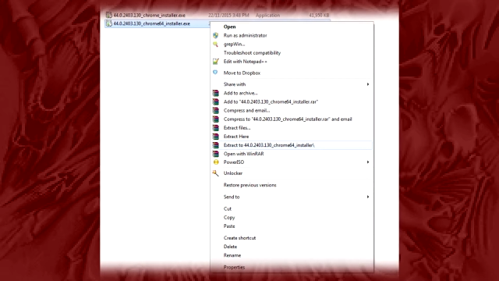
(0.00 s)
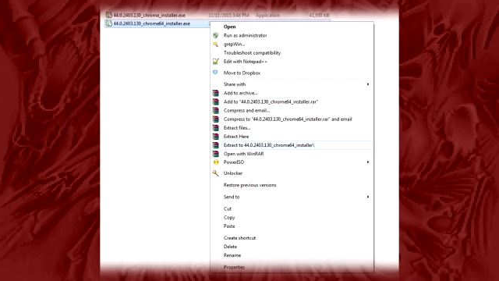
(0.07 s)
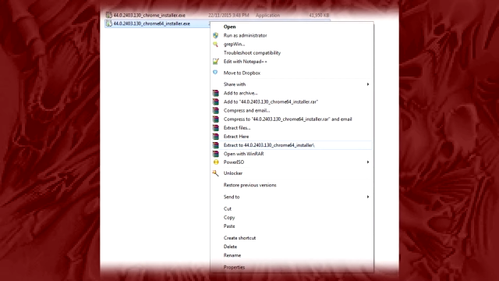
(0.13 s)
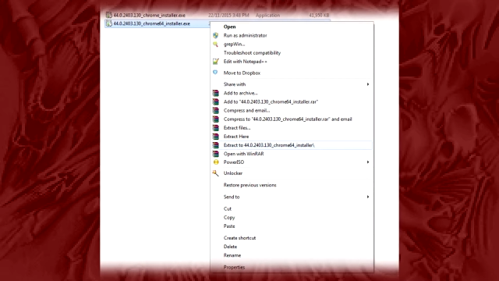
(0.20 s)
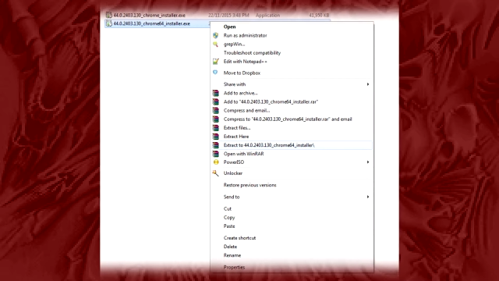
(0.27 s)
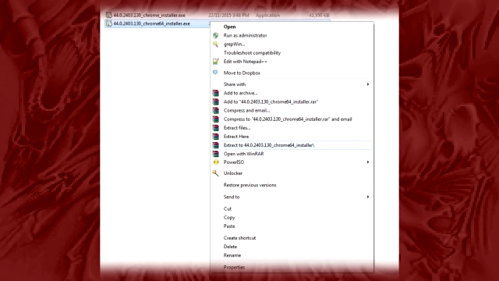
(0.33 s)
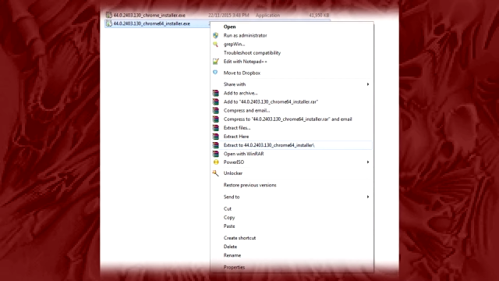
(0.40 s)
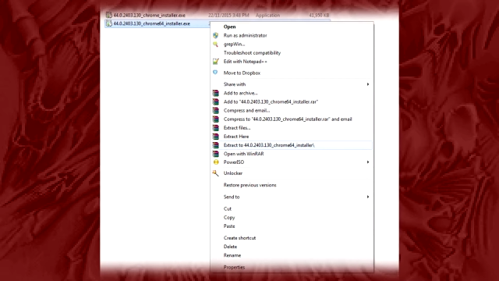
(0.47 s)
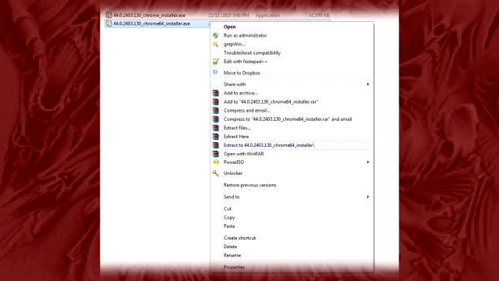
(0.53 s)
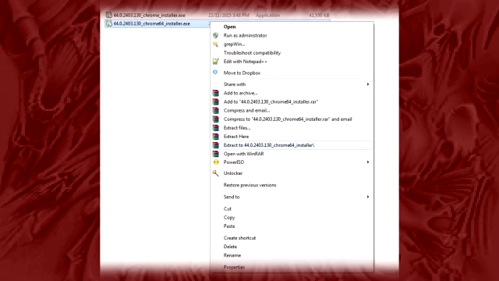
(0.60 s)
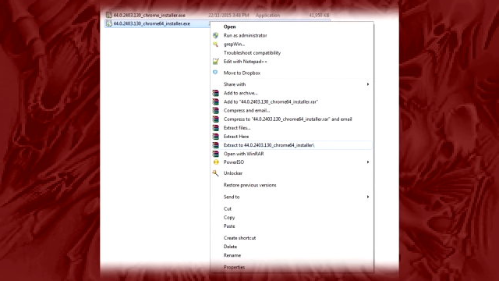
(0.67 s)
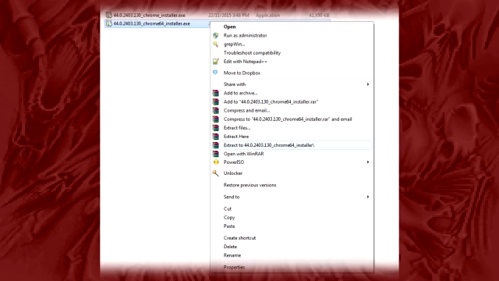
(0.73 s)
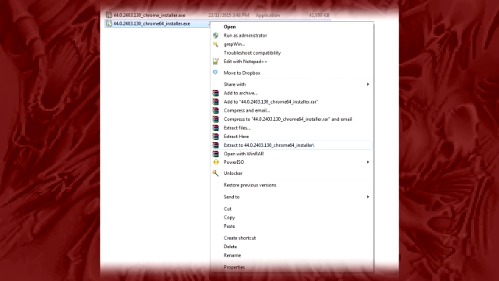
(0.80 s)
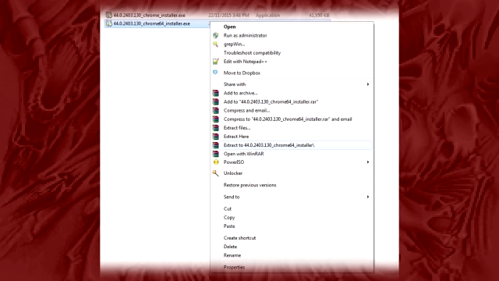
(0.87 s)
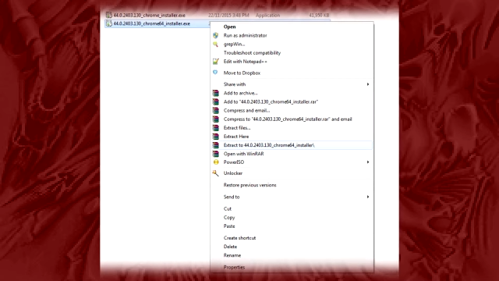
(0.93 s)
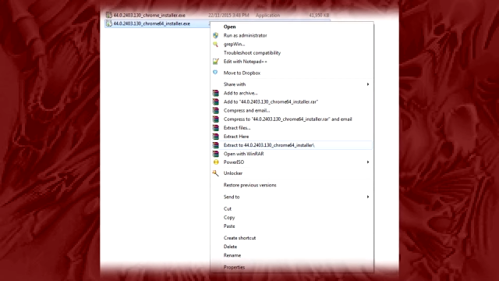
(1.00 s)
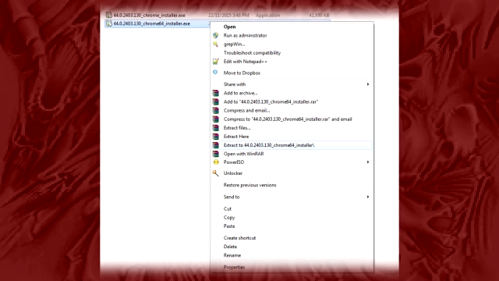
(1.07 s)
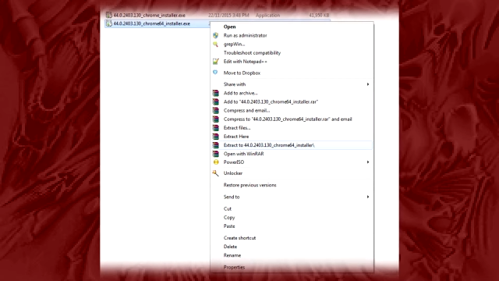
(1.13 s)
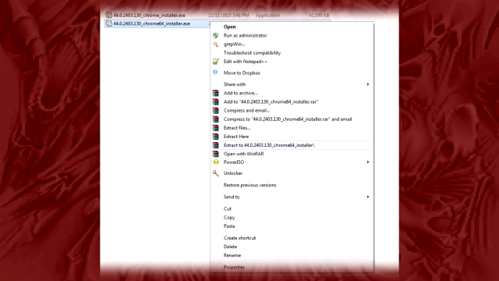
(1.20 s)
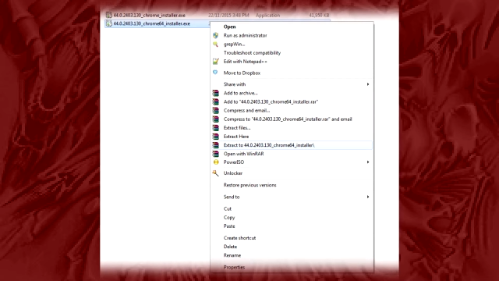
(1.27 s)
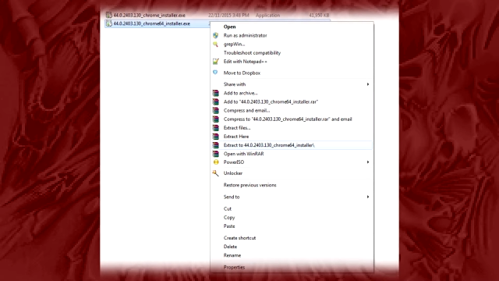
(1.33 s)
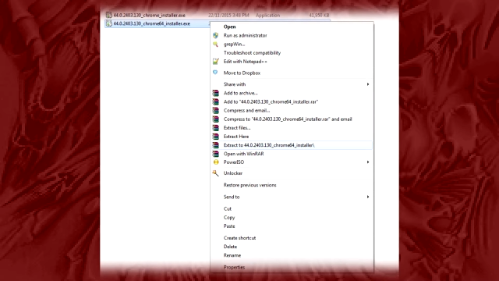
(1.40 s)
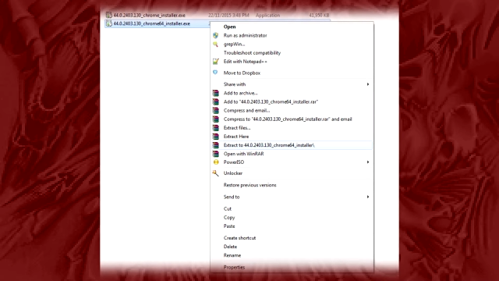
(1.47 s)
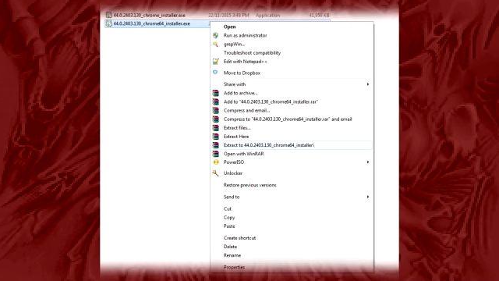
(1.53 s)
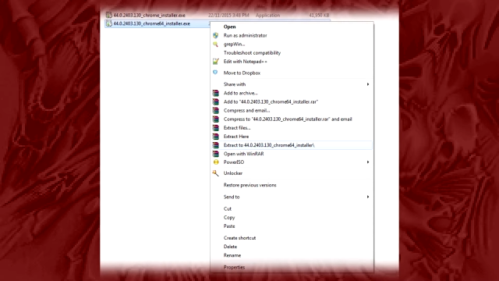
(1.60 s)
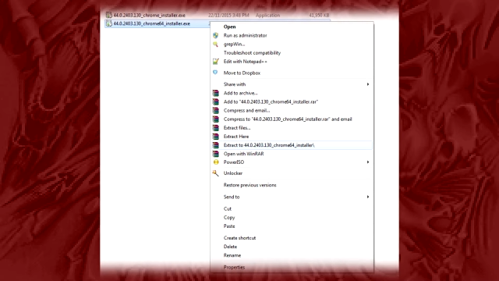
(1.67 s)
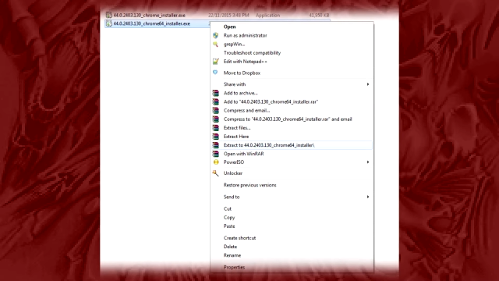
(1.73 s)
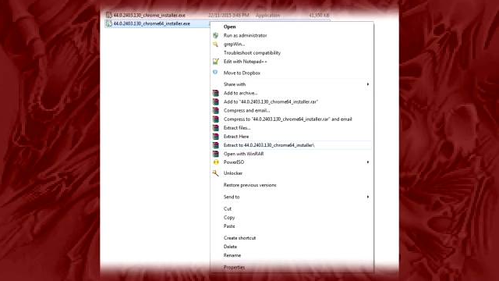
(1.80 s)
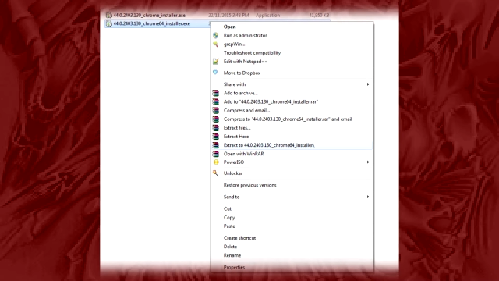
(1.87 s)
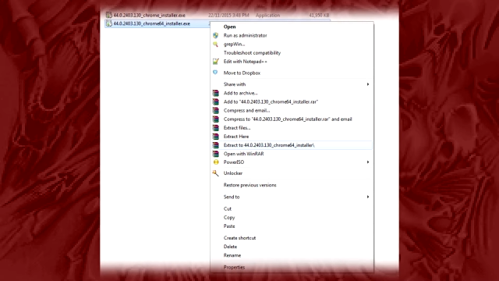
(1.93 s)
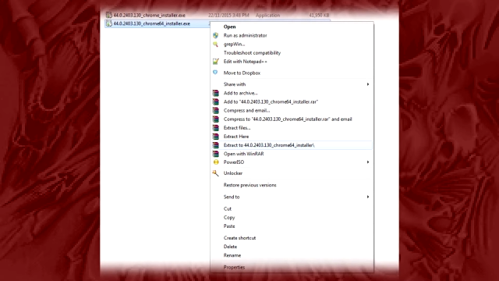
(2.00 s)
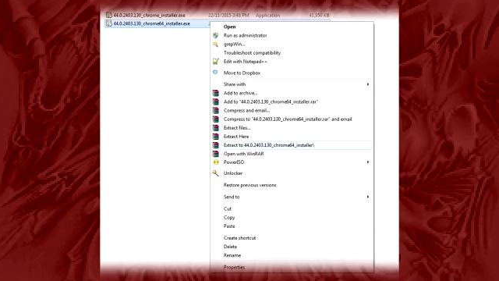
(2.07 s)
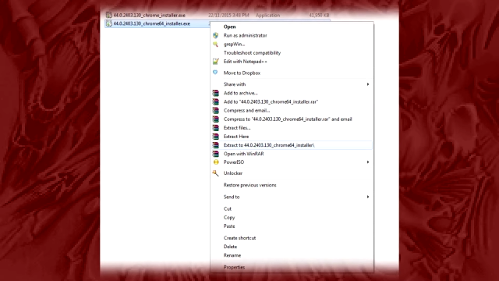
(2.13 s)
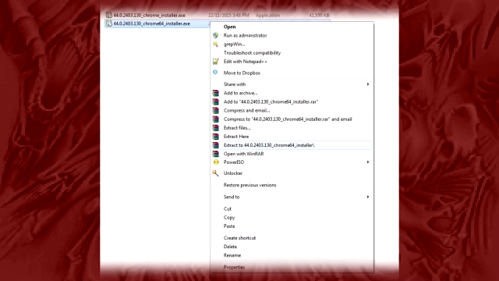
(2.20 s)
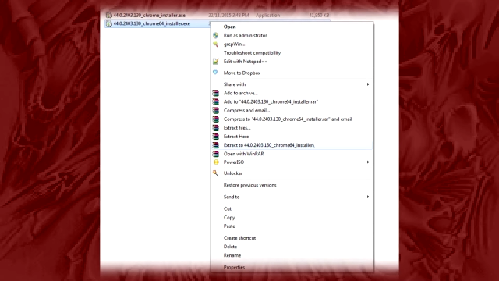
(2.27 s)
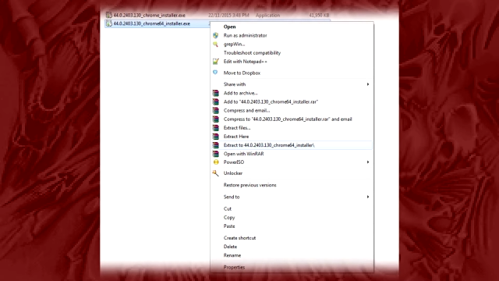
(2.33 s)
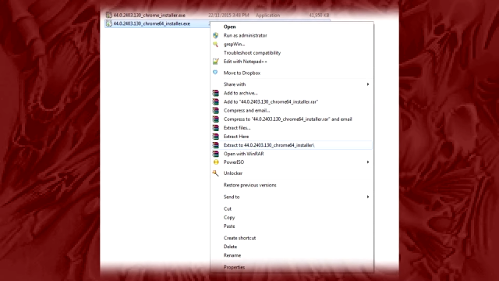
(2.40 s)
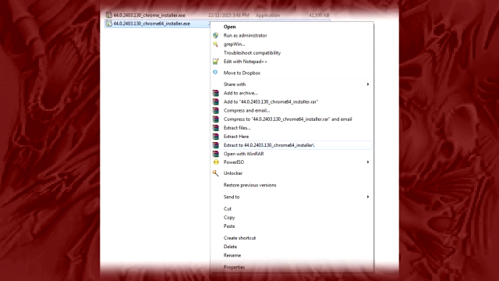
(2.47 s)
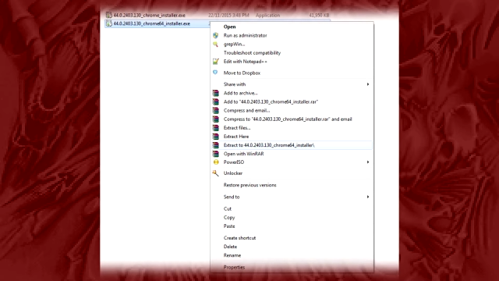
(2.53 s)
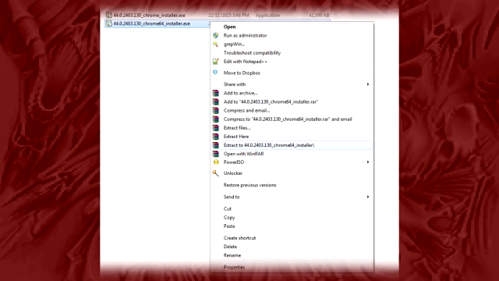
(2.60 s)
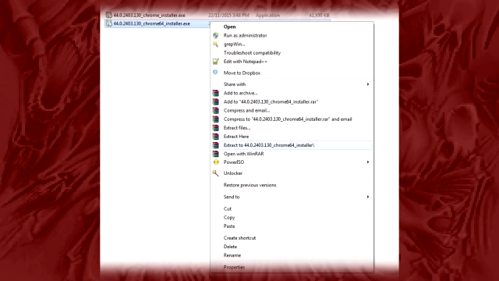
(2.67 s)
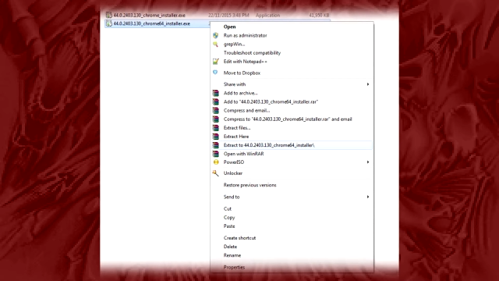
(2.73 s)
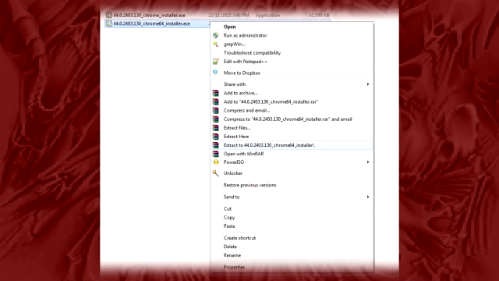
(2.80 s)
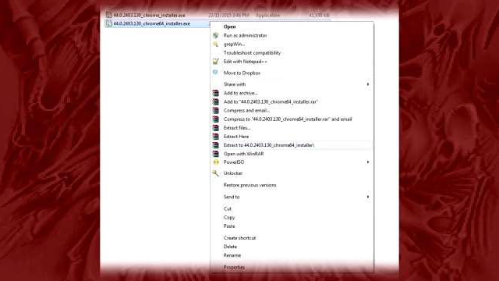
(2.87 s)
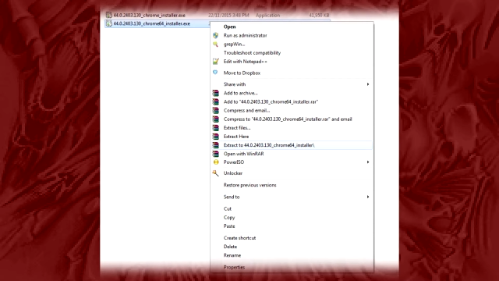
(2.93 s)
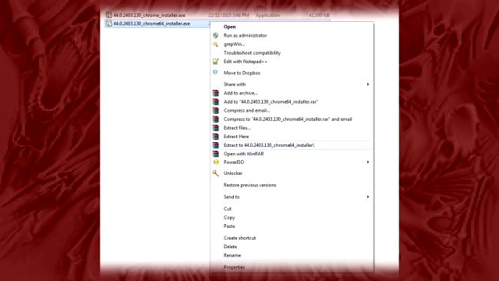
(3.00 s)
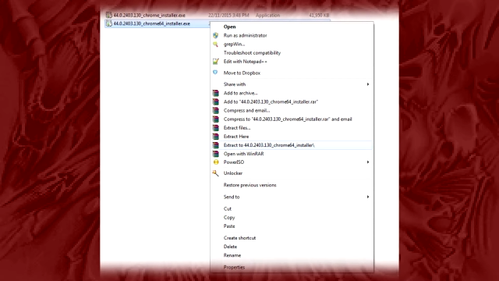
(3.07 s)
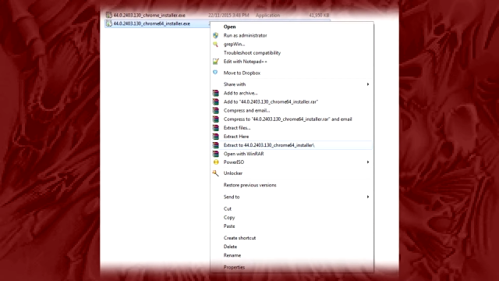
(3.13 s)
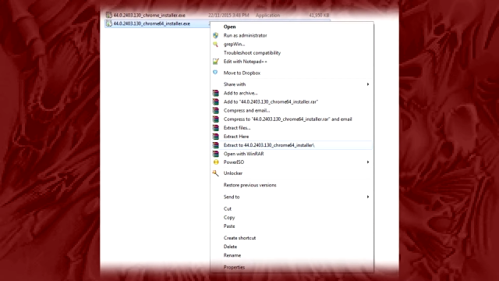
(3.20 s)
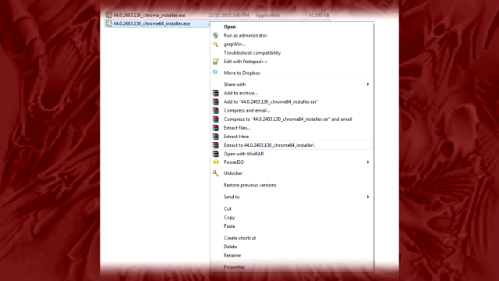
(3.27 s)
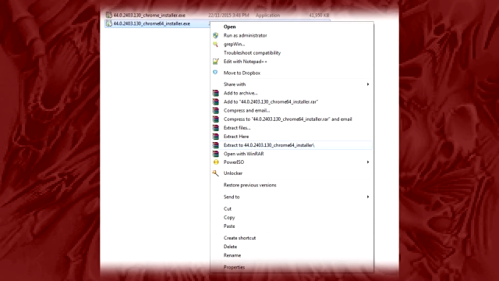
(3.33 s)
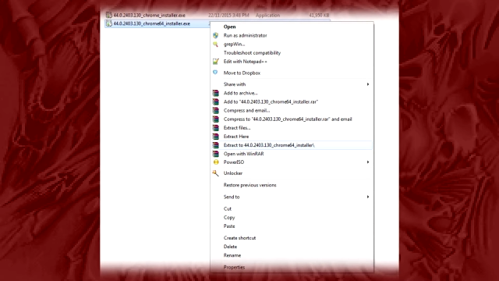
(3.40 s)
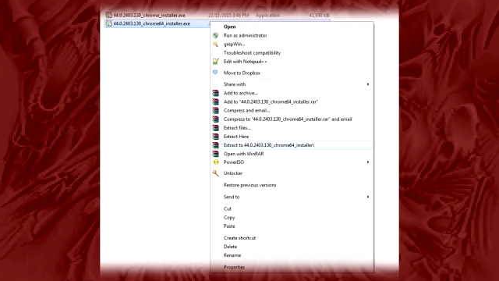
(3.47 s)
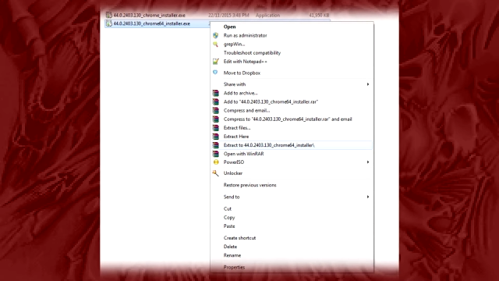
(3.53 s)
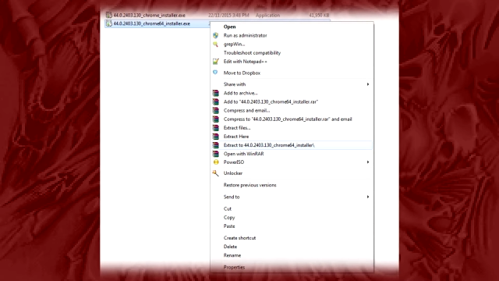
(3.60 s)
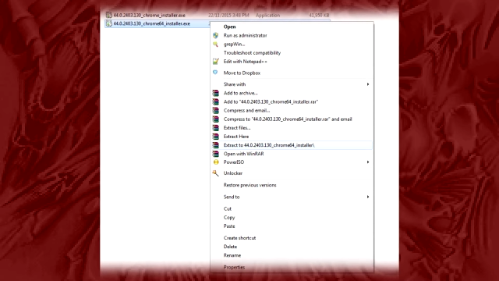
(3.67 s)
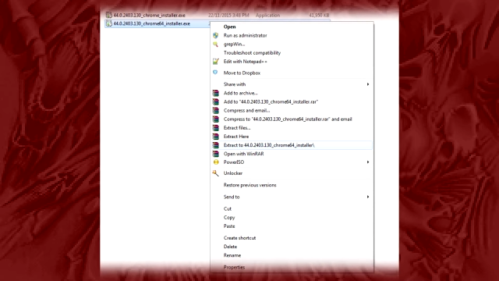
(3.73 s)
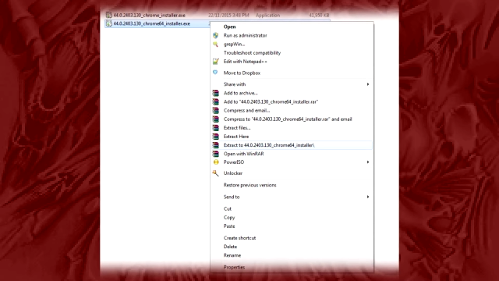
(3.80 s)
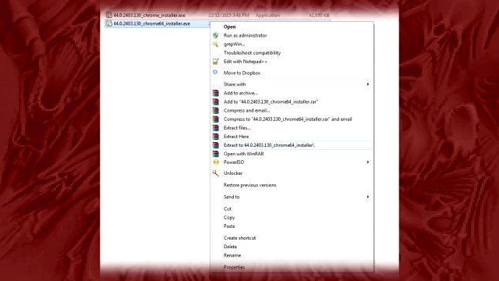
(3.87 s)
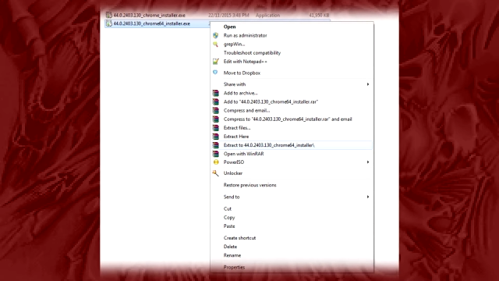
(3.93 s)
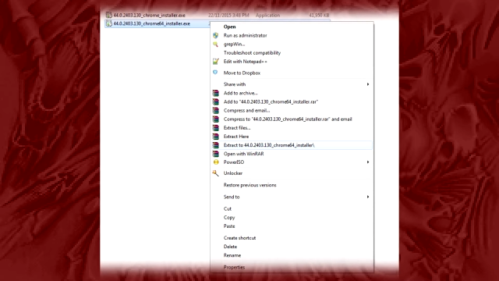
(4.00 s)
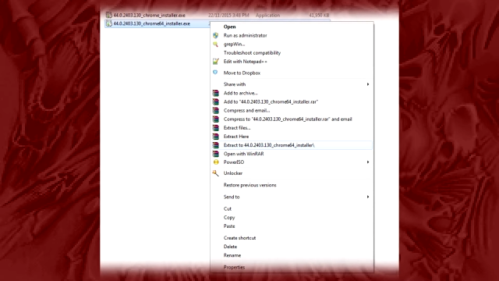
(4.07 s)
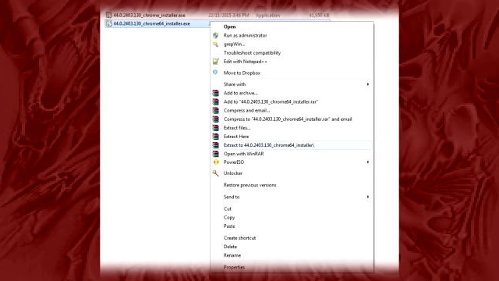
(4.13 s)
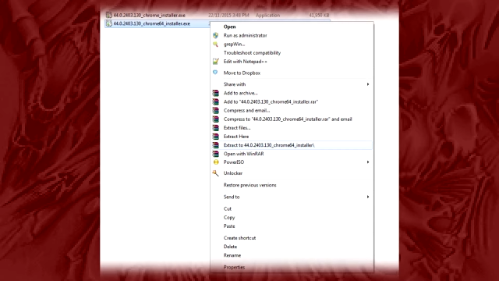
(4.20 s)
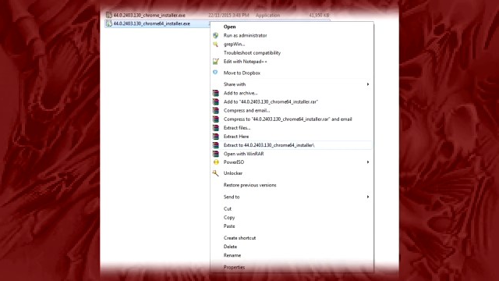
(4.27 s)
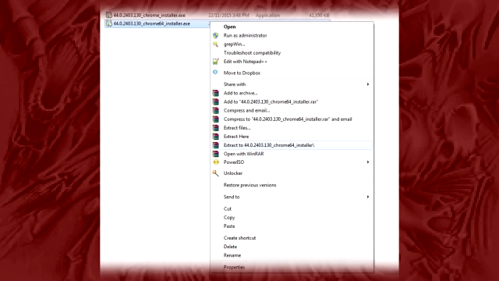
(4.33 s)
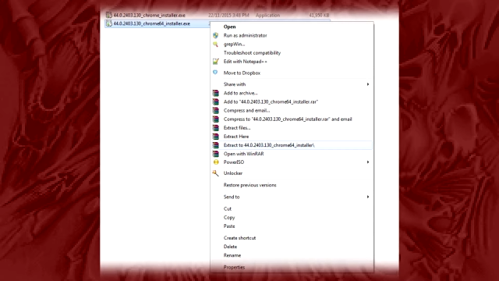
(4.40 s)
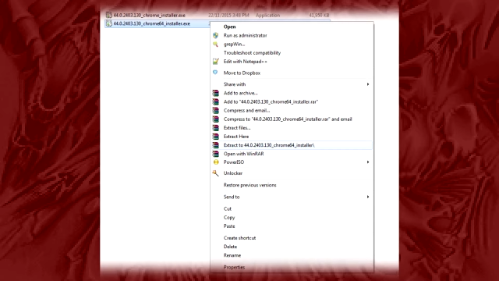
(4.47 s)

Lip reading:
Nobody's mouth can be seen.